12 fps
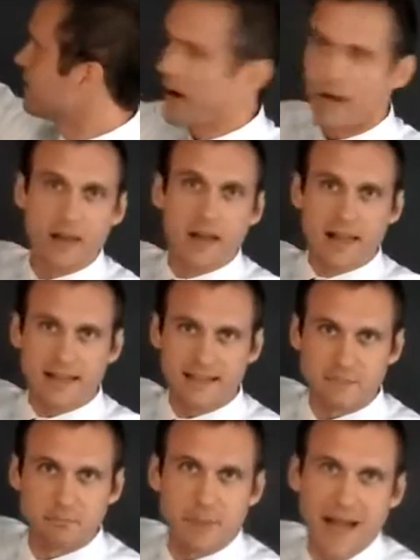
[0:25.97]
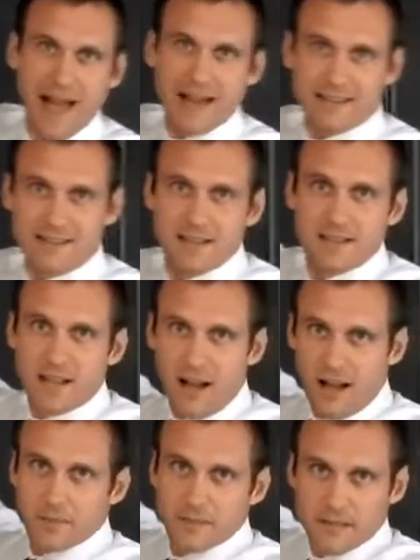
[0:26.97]
by its mass
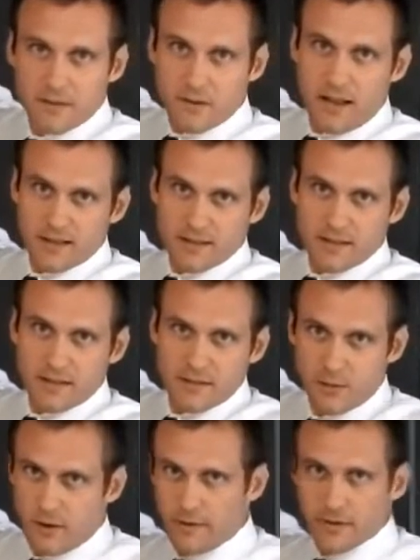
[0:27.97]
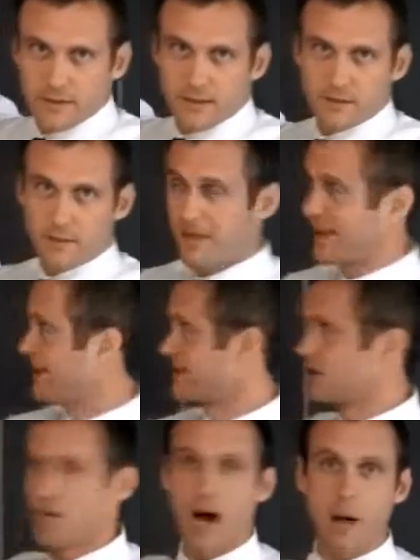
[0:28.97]
times its velocity. So obviously if something
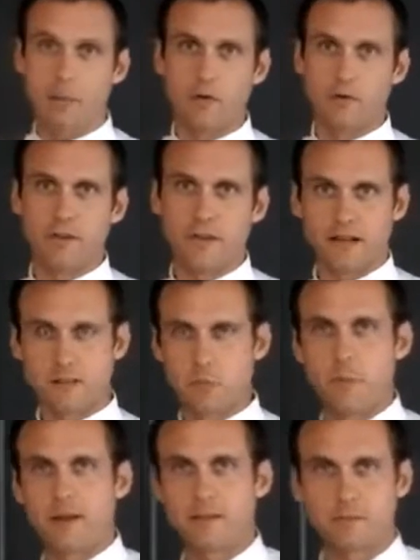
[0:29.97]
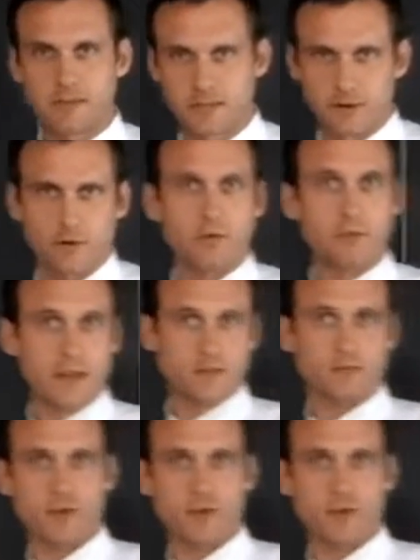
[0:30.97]
is not moving, then its momentum is 0. That's